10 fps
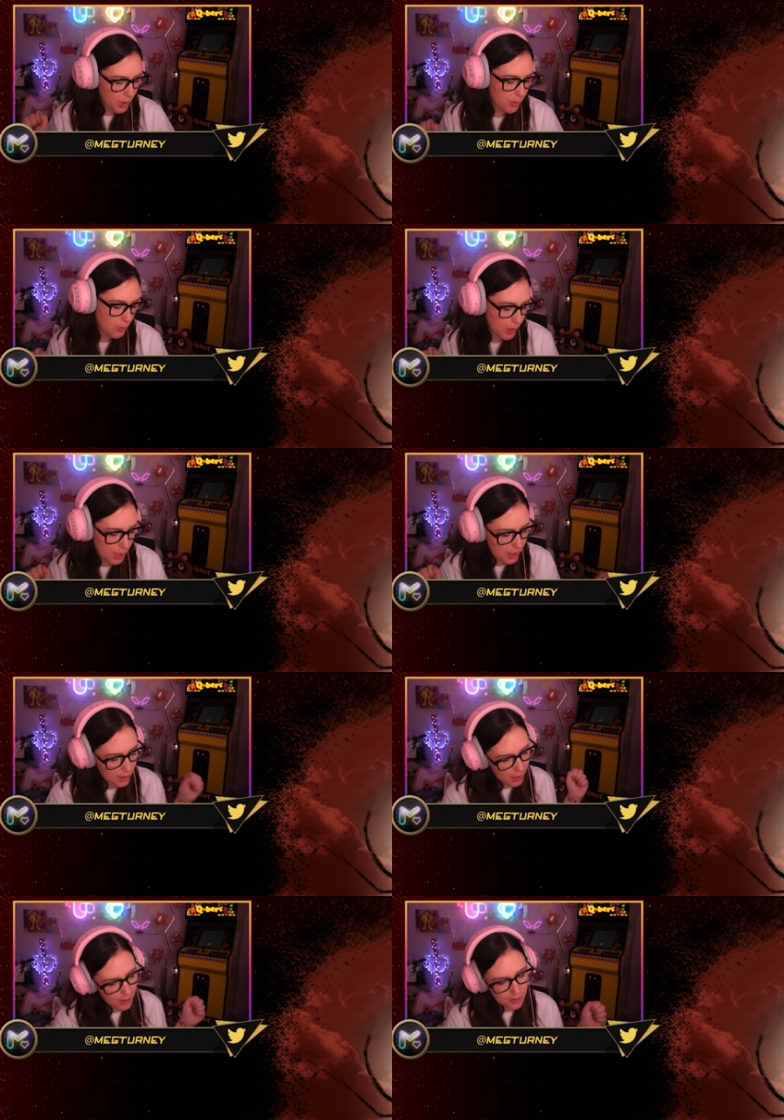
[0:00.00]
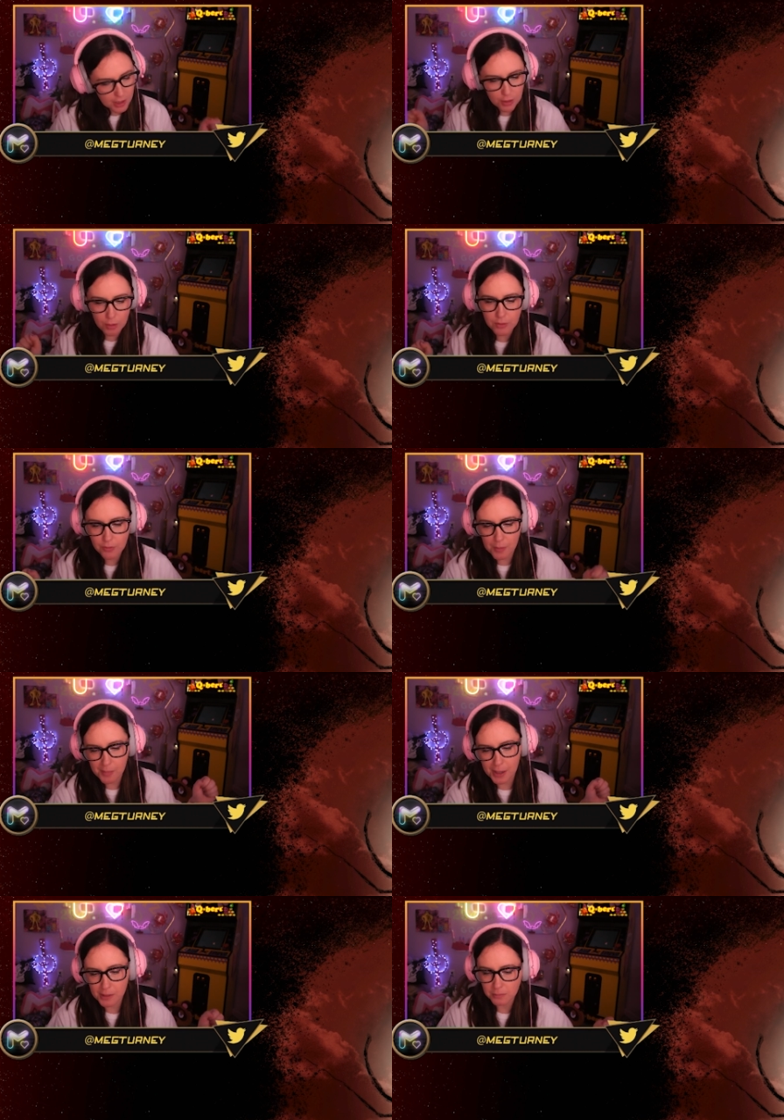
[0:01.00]
Three candy corn from
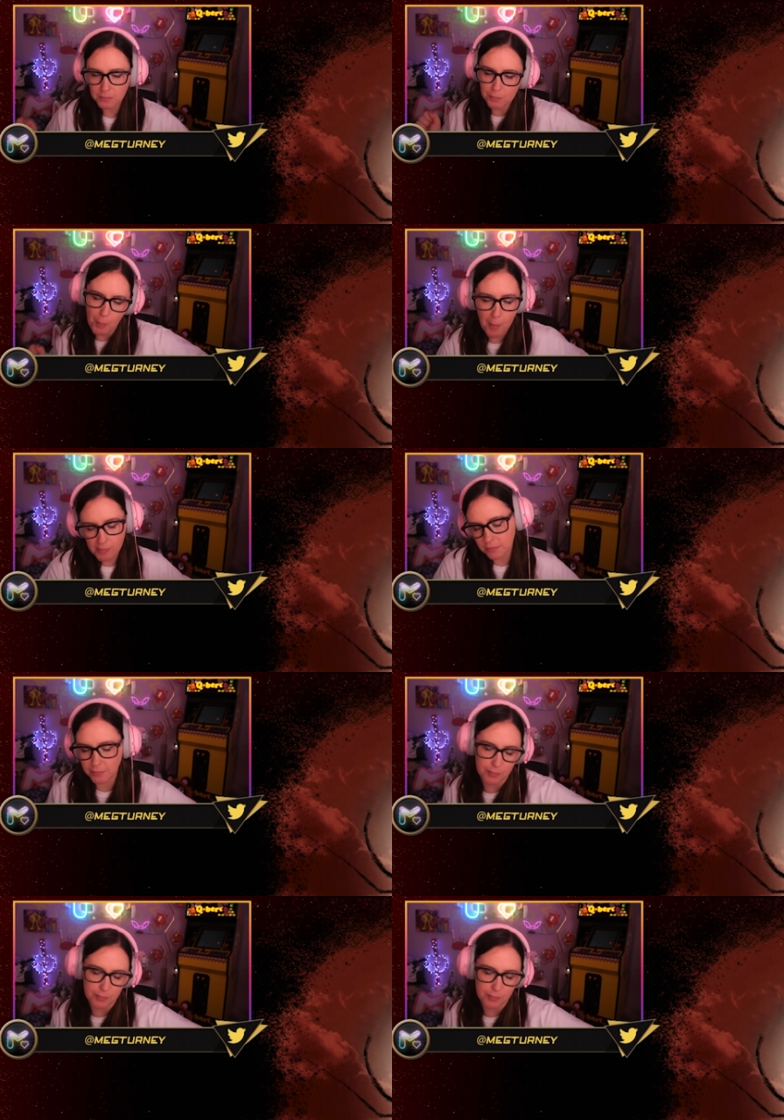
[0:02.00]
me. Mm-mm-mm.